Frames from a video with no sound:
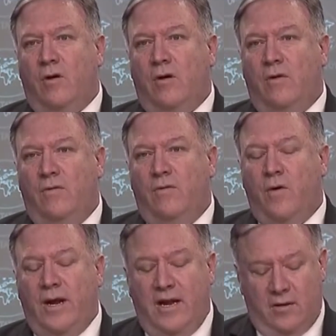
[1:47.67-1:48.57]
For
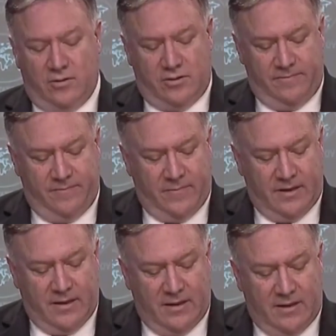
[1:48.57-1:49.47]
40 years,
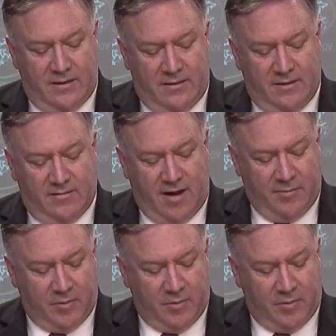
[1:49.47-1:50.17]
the